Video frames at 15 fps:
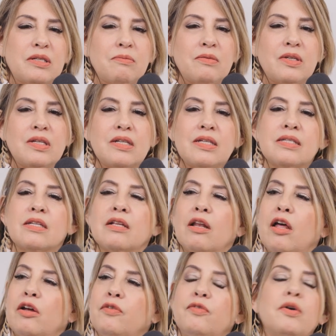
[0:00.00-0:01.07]
to me is? A
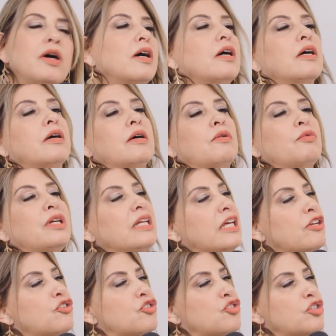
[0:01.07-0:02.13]
lot of
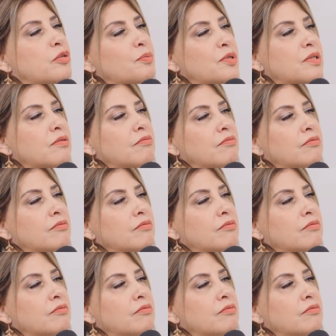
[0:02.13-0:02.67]
relationships.